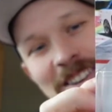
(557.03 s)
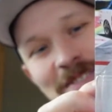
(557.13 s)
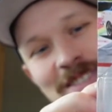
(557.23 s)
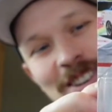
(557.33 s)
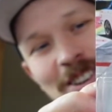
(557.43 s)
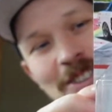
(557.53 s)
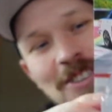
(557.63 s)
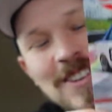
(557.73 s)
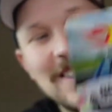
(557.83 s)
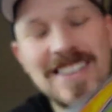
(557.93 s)

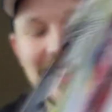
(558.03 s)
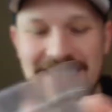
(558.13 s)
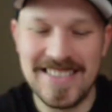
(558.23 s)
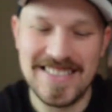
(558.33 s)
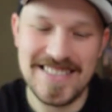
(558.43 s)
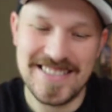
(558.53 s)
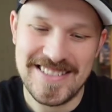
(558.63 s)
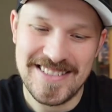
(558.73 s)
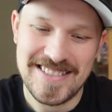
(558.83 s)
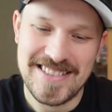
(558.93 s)
So
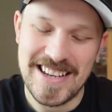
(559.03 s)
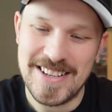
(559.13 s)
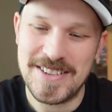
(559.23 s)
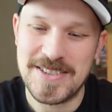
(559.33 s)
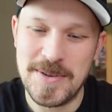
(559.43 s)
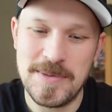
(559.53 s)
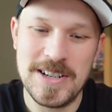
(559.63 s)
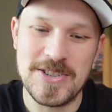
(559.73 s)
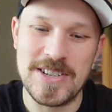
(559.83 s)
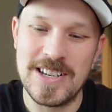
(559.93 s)
thank you so
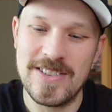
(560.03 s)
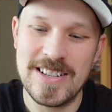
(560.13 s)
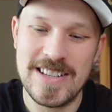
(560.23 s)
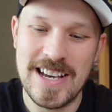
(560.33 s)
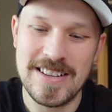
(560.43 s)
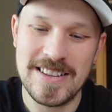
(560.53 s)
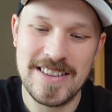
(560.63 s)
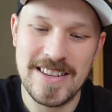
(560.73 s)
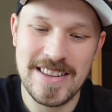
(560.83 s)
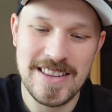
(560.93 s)
much, David.
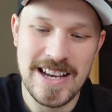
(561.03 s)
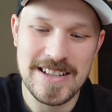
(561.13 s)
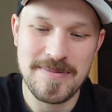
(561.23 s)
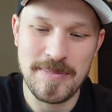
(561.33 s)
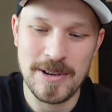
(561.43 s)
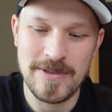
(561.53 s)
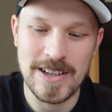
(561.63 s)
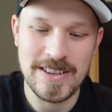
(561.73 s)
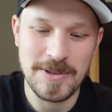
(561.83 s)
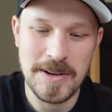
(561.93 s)
That's
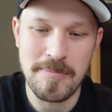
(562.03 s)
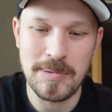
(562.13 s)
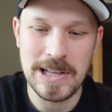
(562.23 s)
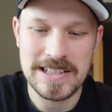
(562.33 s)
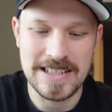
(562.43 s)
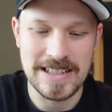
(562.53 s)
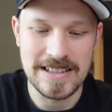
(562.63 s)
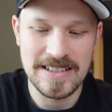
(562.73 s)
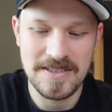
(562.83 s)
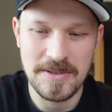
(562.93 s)
perfect. What a
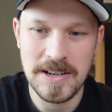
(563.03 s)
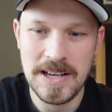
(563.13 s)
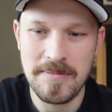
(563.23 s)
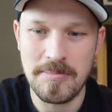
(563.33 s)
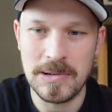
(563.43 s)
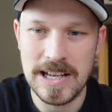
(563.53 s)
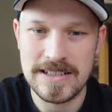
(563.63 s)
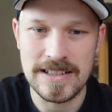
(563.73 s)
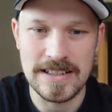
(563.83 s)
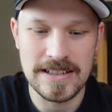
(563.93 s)
blessing. What a
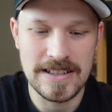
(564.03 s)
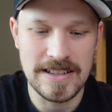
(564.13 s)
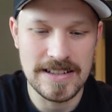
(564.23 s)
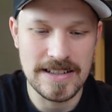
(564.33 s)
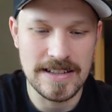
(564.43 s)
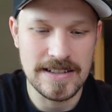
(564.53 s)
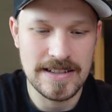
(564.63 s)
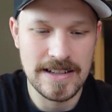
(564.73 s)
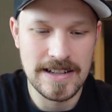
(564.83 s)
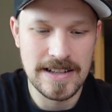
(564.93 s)
blessing this is.